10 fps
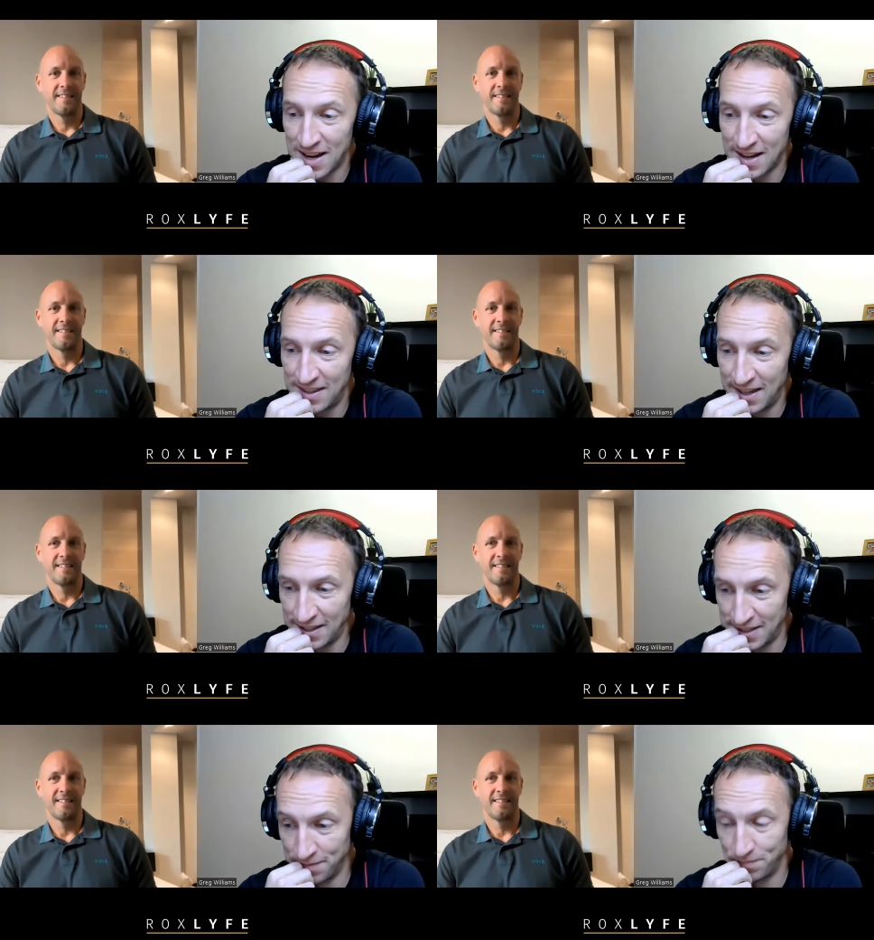Speaker 1: side of
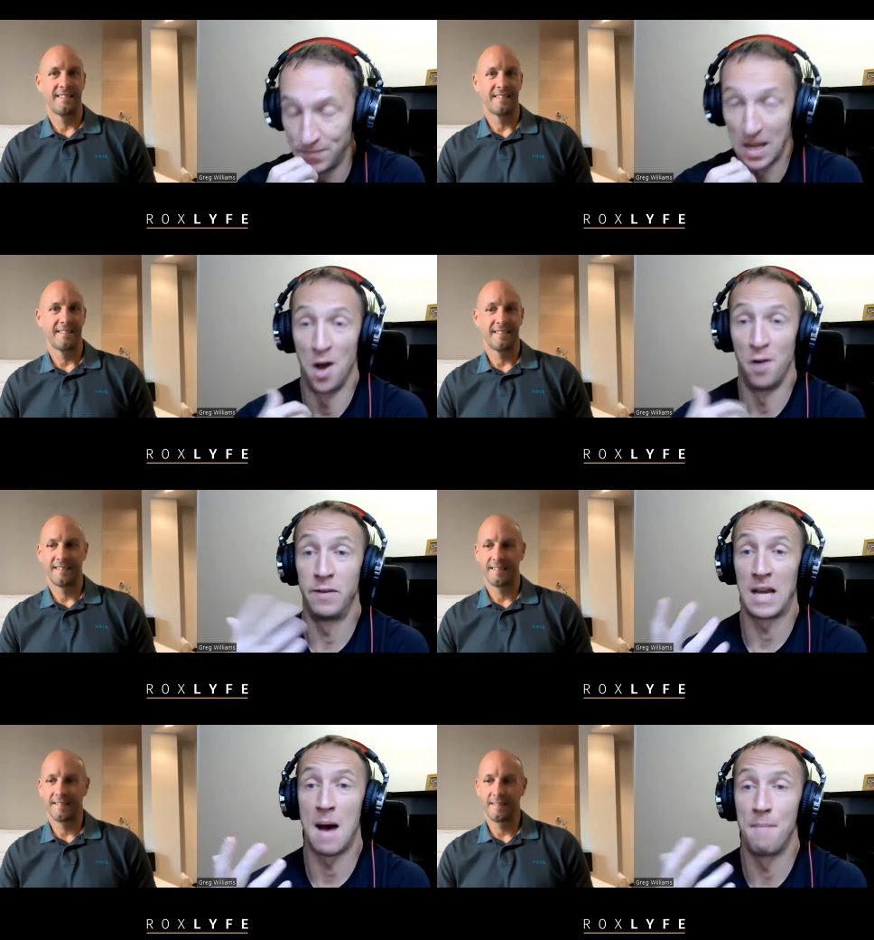things and like
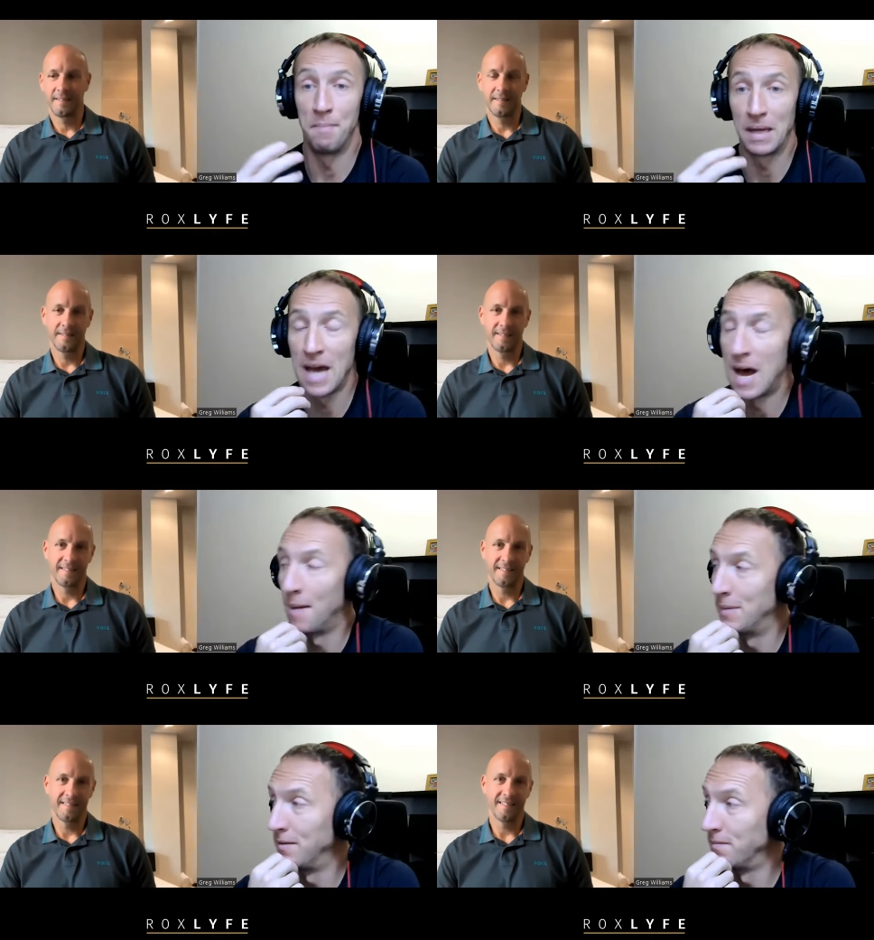overcome and
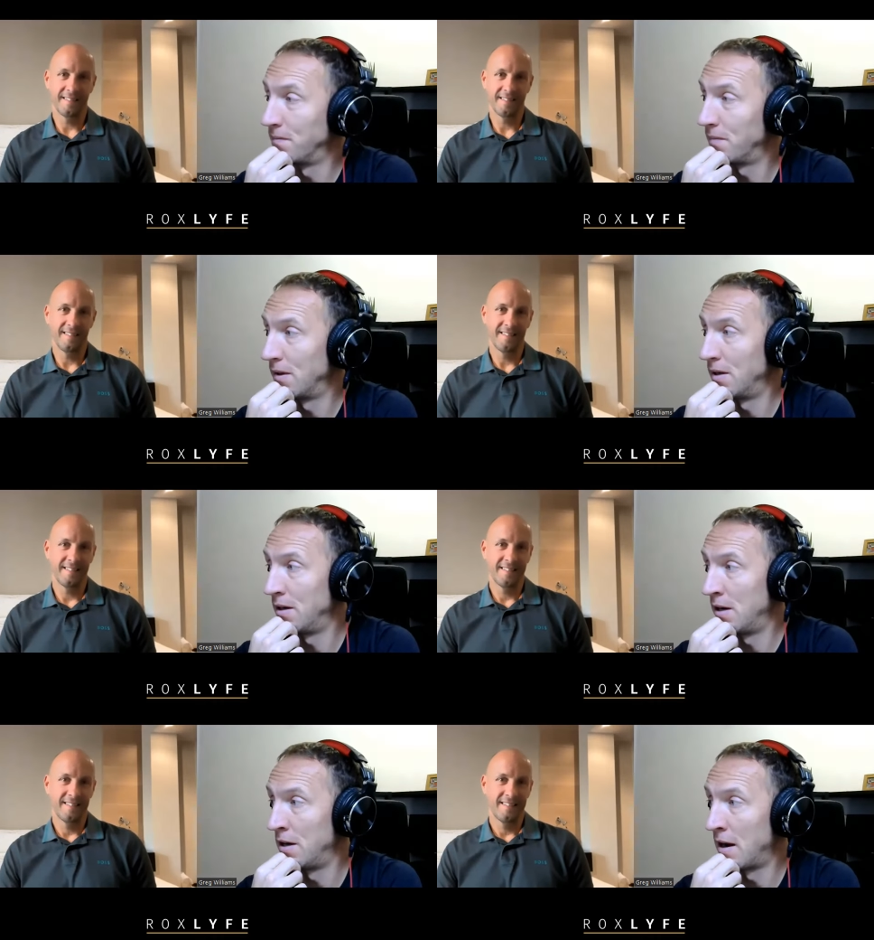become, and
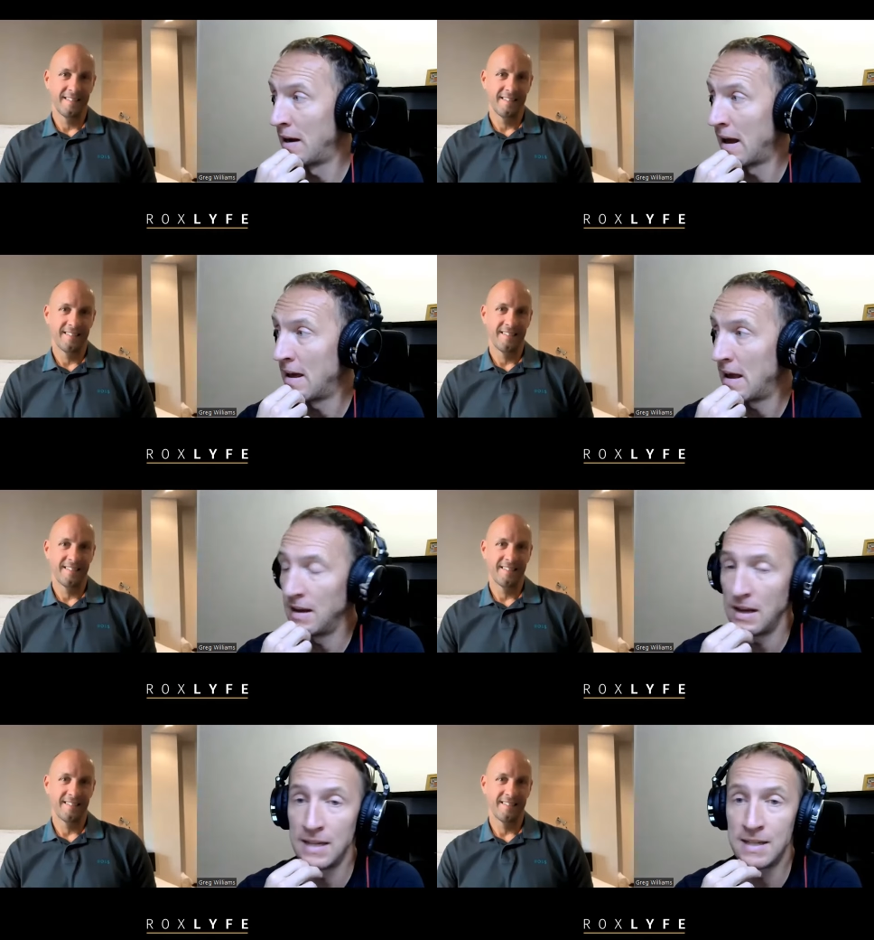you know,
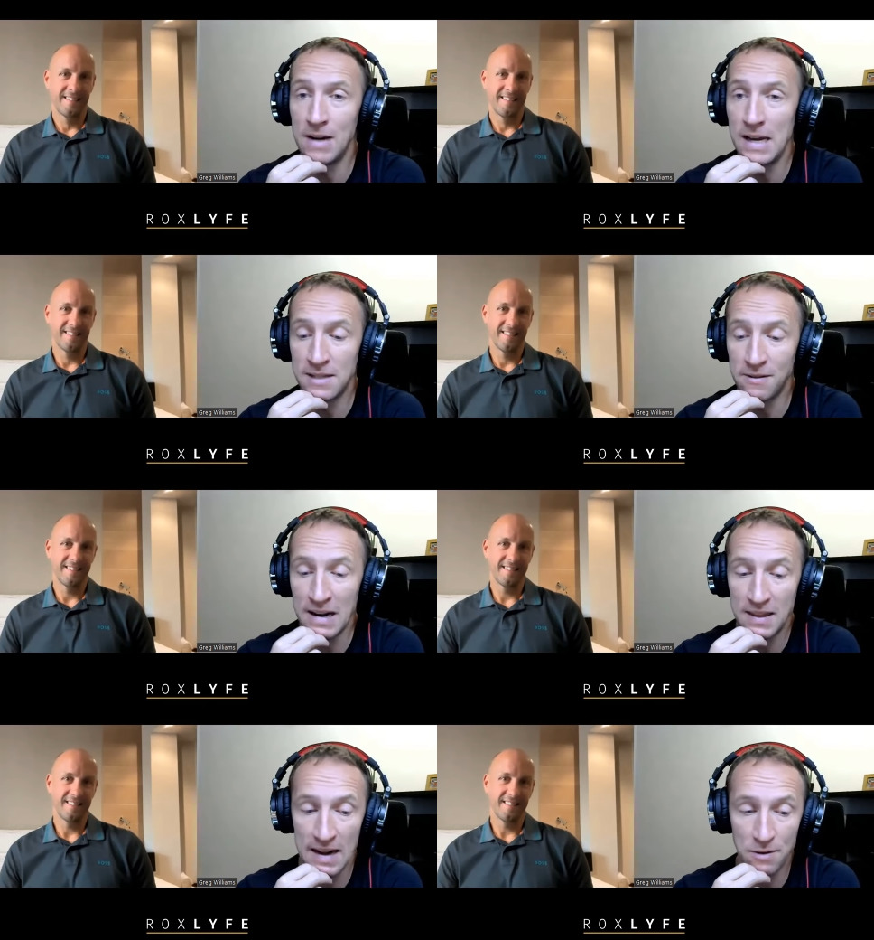is there is there
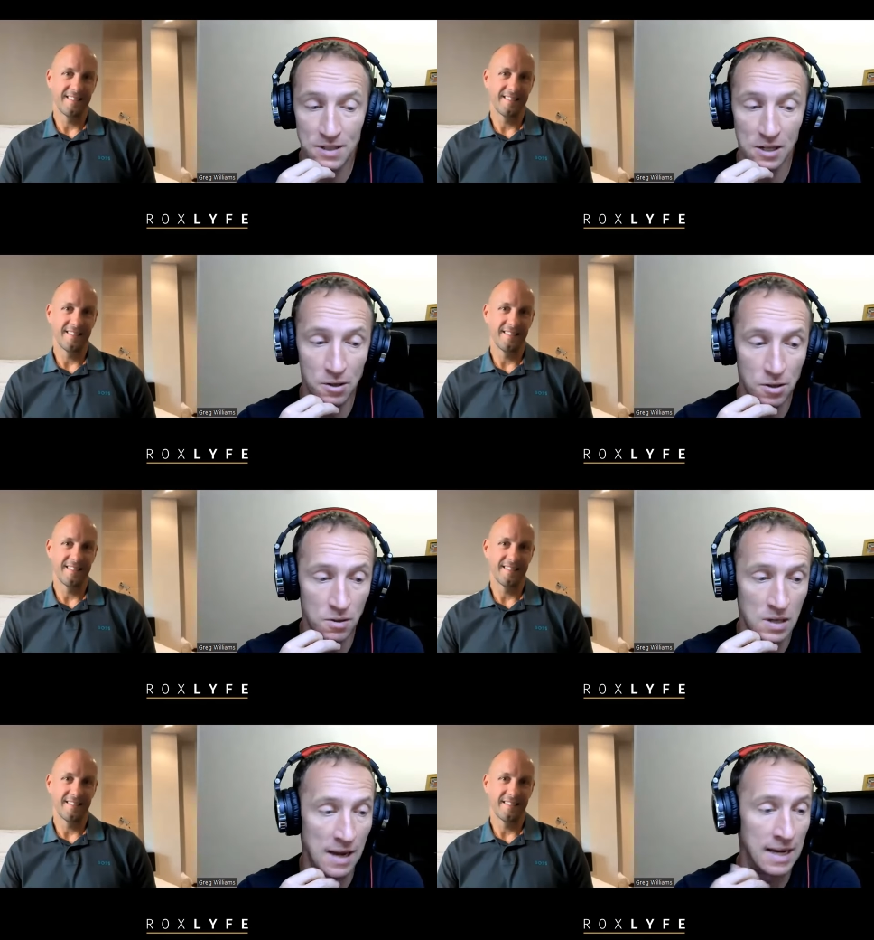anything else that you
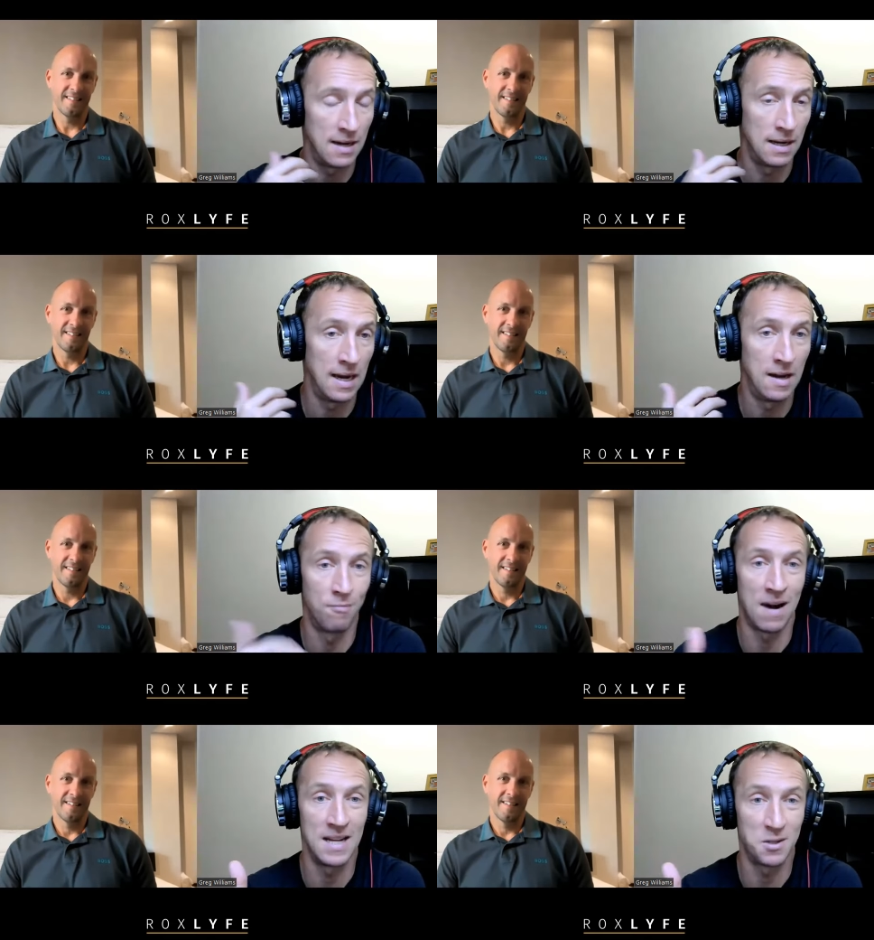use like in a
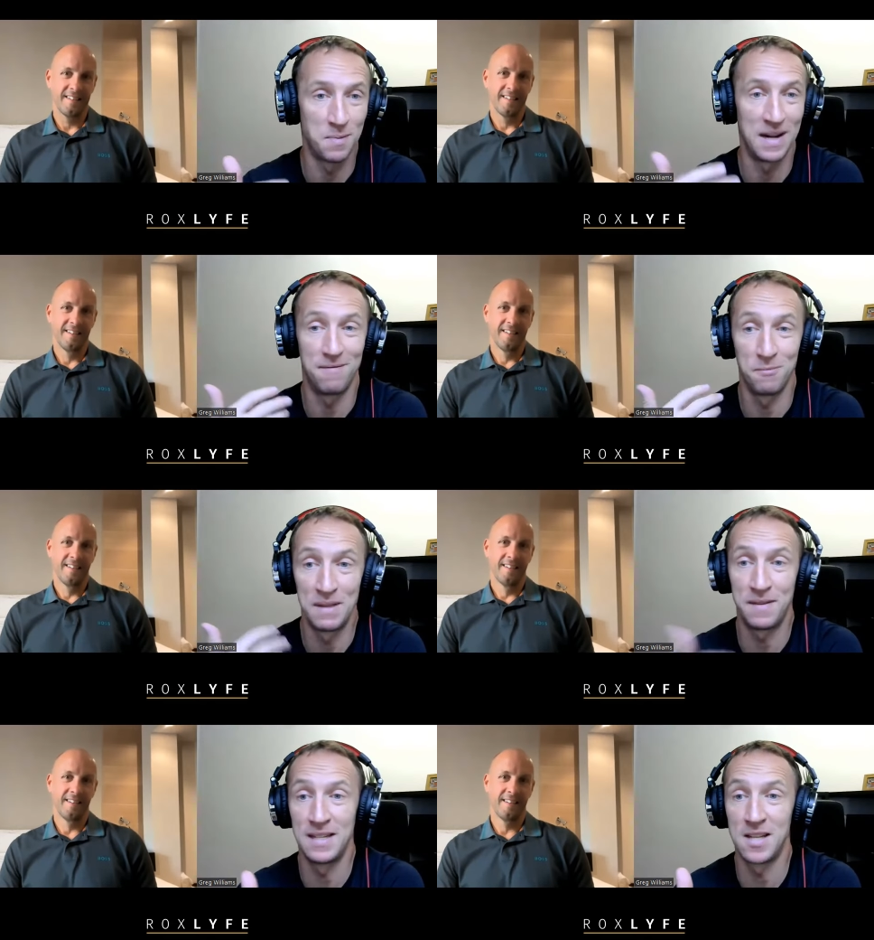race when when
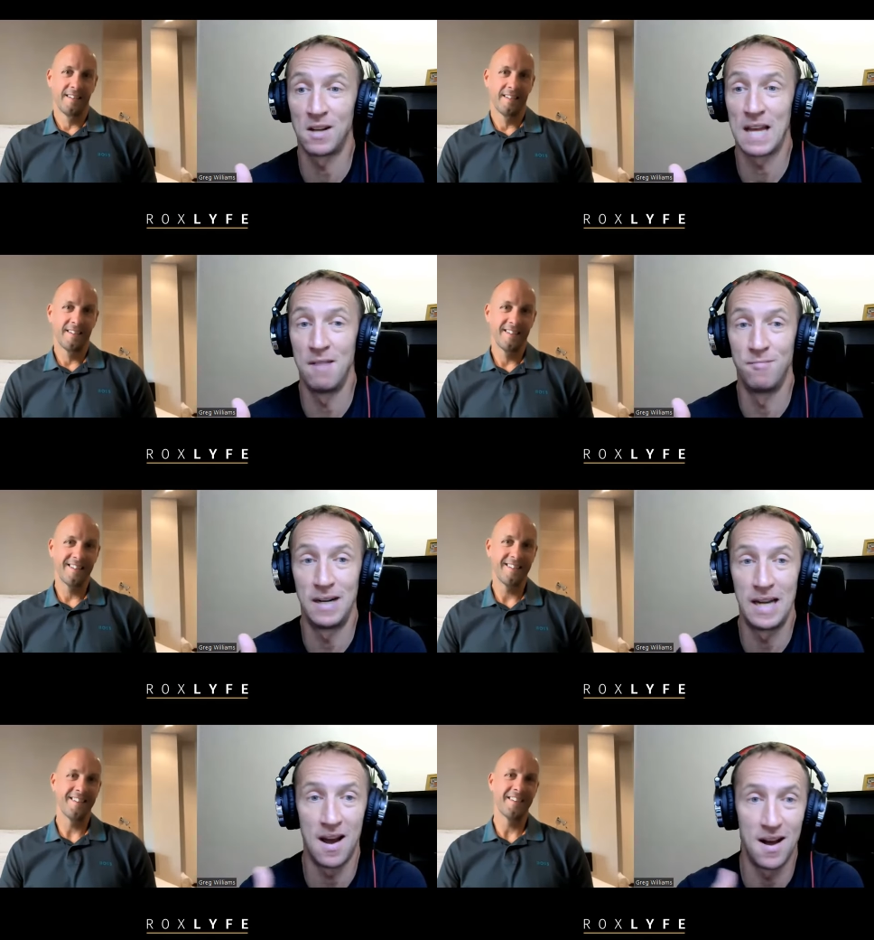things are getting
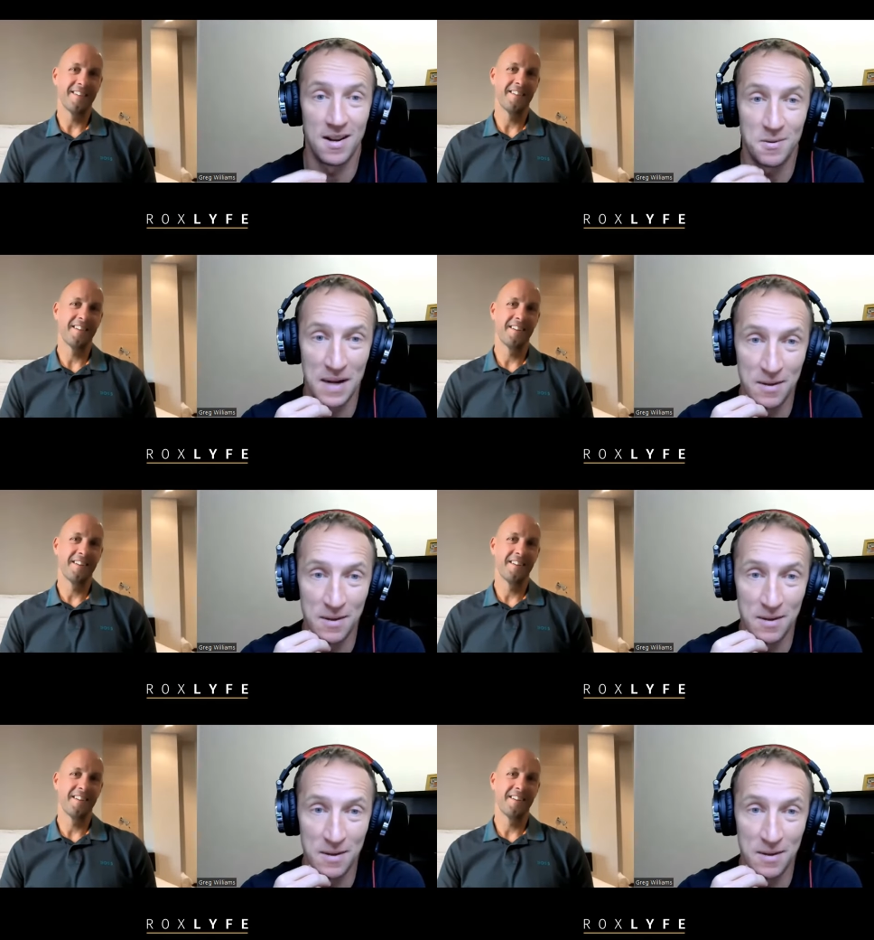really hard?